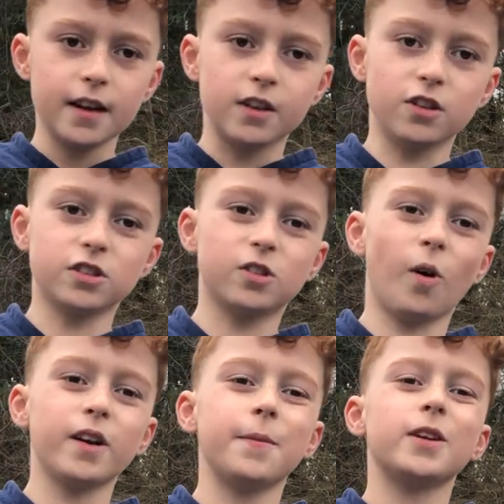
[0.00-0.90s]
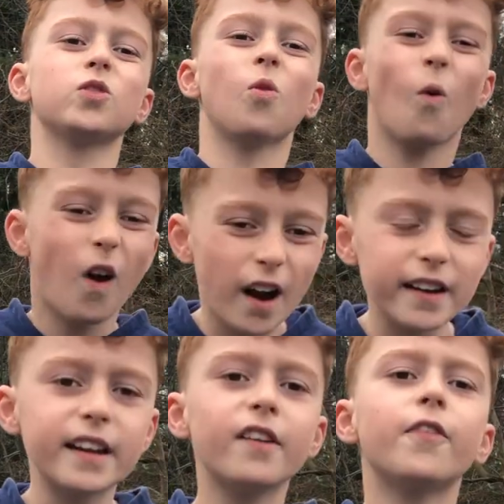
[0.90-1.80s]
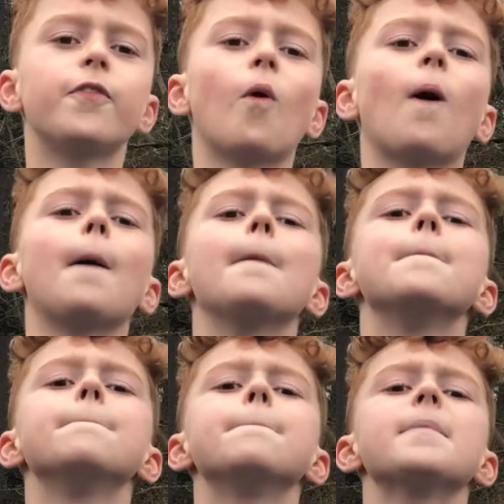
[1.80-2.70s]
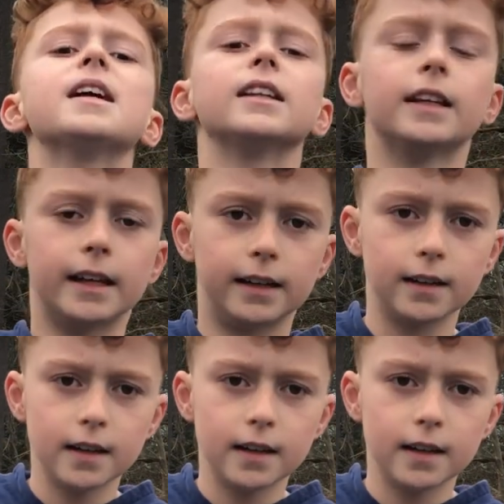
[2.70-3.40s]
there are going to be 24 million.